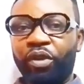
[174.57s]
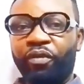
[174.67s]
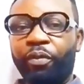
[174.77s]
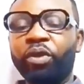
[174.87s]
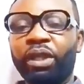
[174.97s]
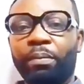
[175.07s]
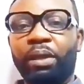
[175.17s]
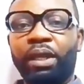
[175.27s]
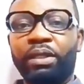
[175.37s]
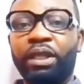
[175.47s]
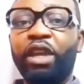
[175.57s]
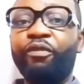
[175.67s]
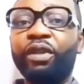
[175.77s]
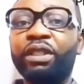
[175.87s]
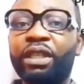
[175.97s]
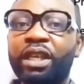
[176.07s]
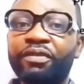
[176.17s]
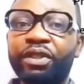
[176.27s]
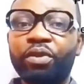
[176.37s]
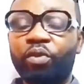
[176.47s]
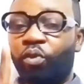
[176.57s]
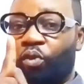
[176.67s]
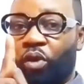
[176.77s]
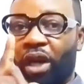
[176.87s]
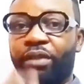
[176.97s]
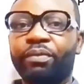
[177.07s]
put in place, if it gives you 1,